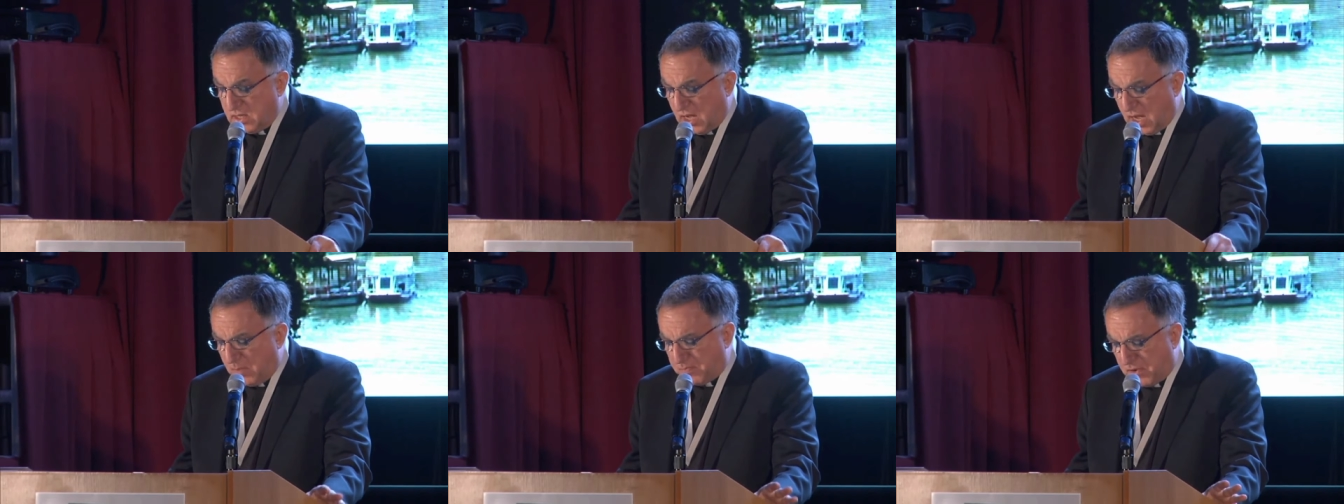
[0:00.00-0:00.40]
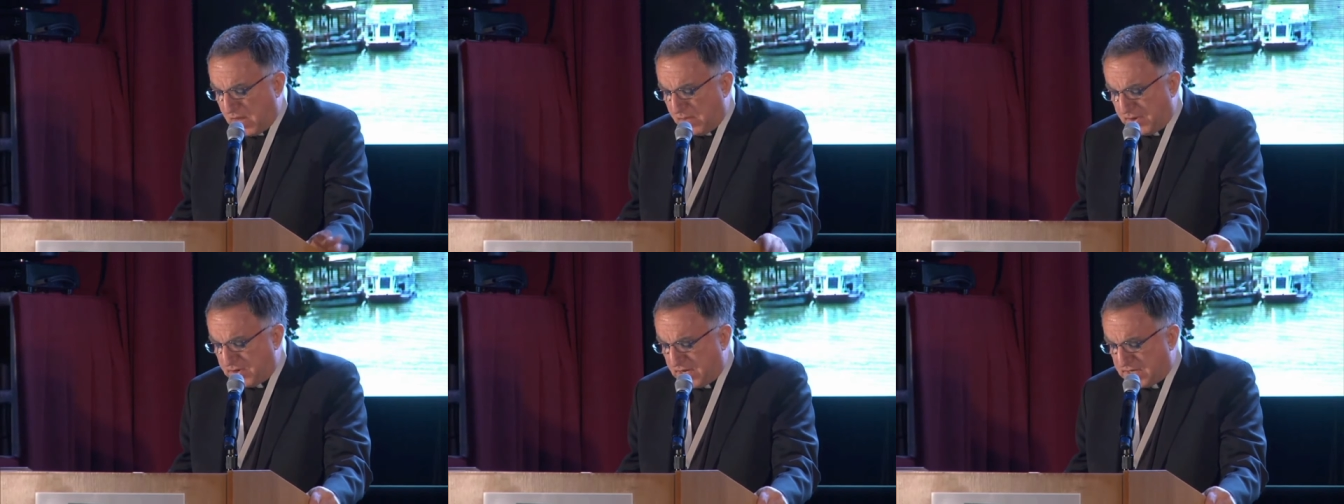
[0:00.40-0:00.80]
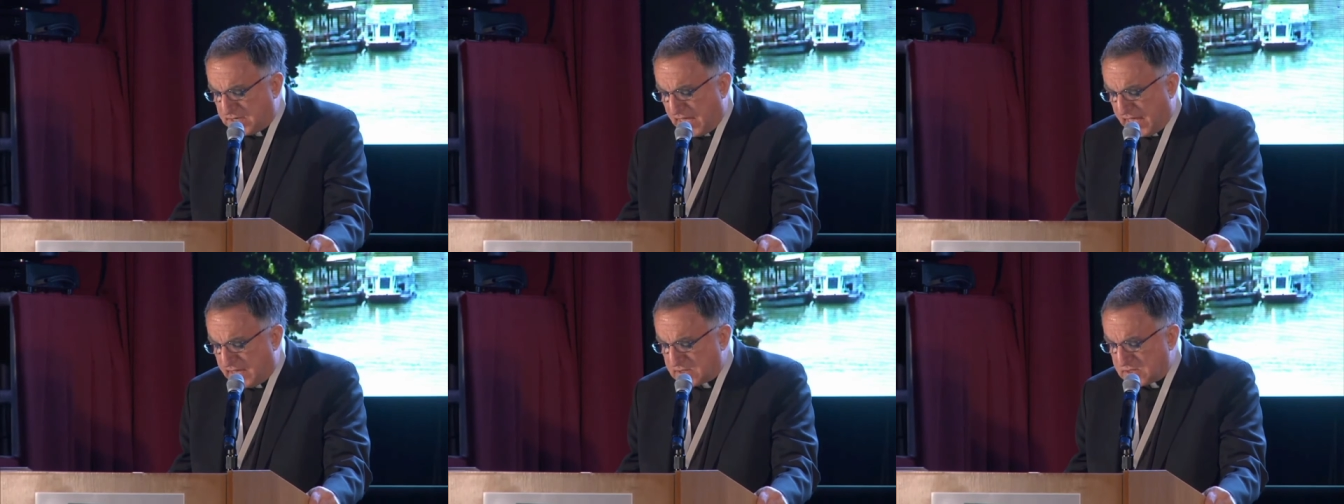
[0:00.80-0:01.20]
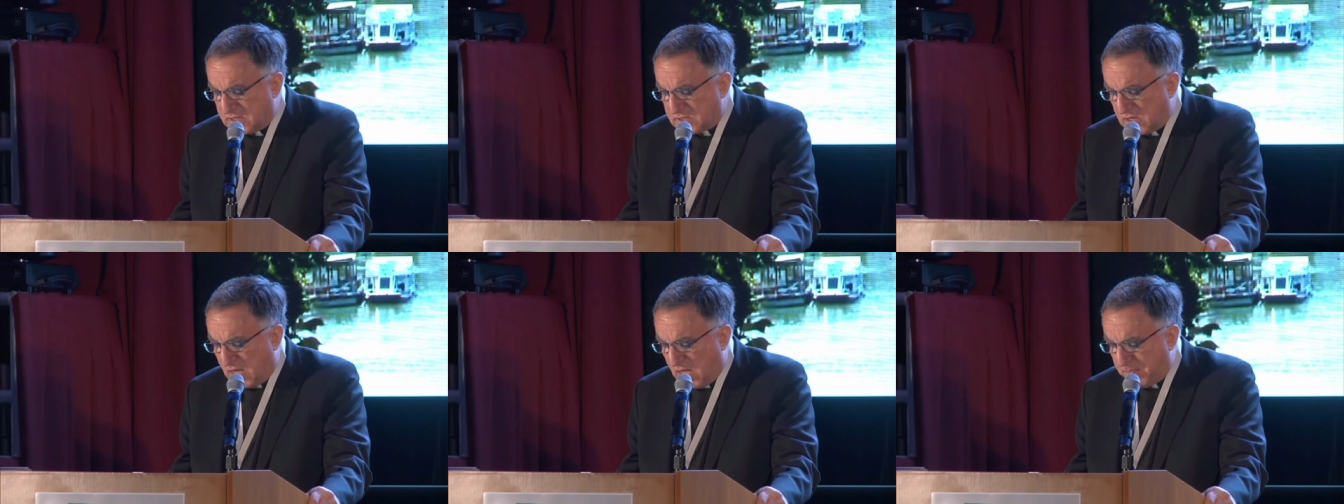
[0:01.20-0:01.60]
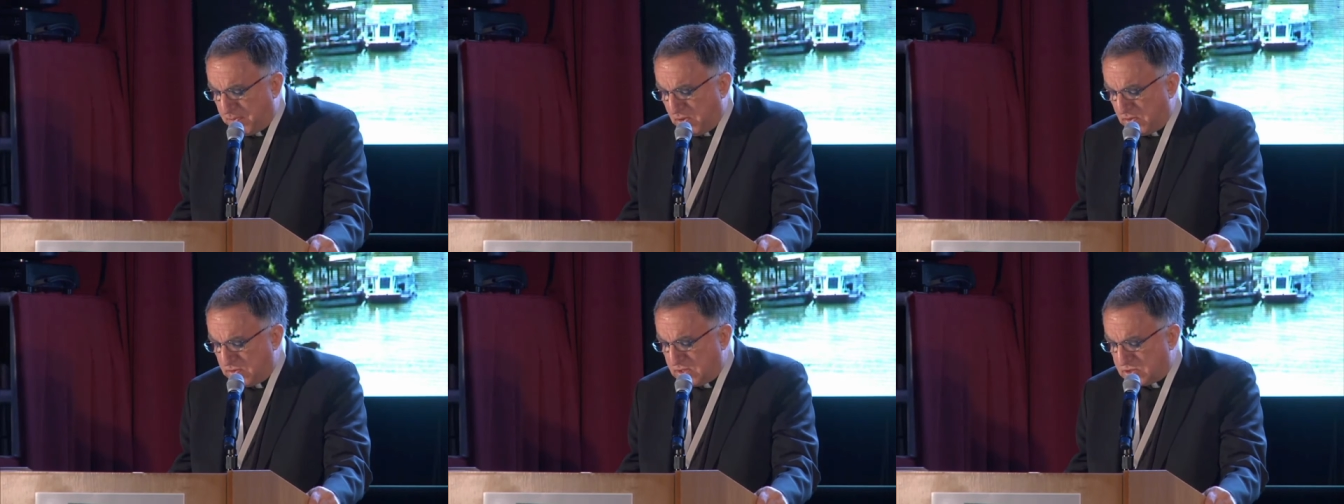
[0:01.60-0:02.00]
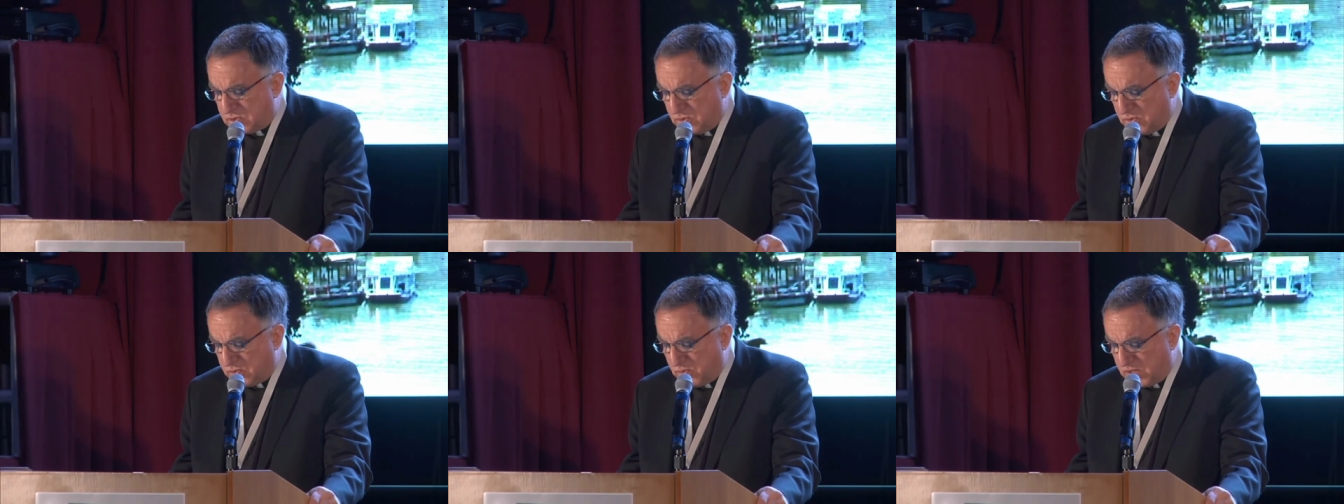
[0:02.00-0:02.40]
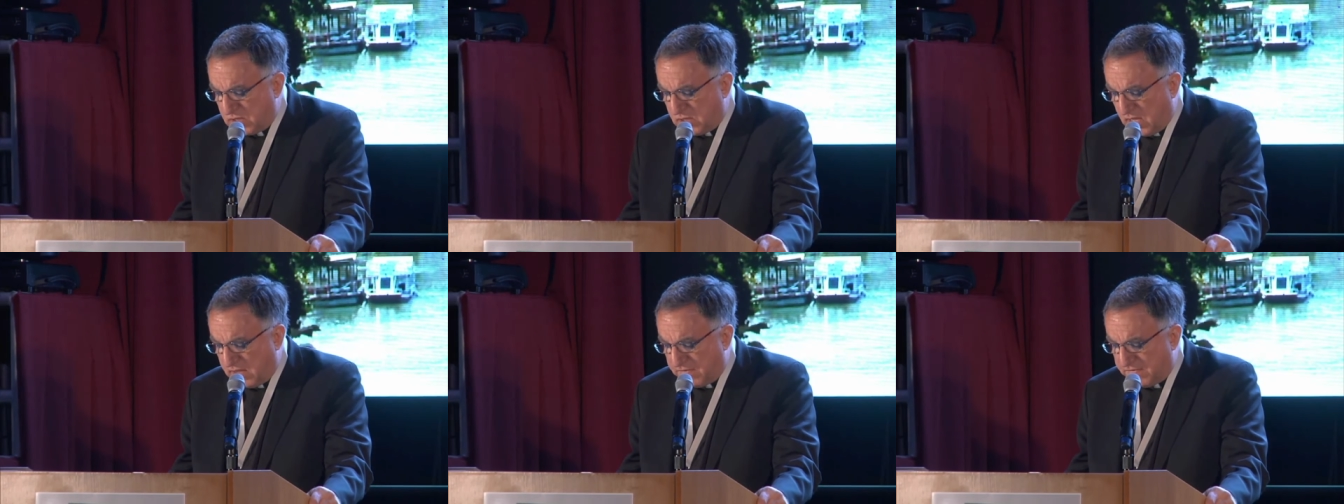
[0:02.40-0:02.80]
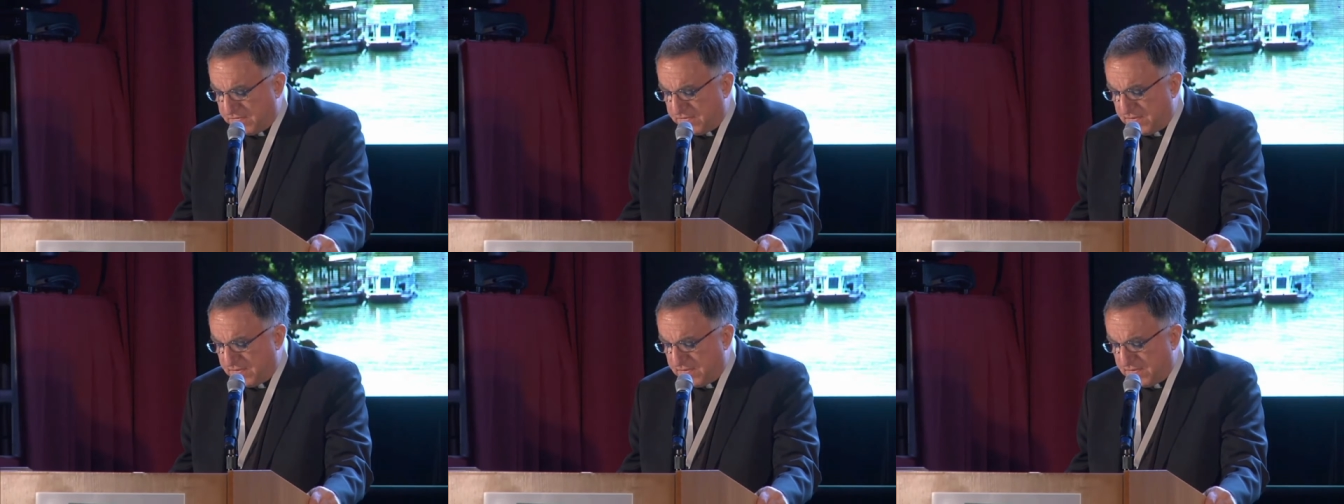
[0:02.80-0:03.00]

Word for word: Our primary task is to uphold the truth with love.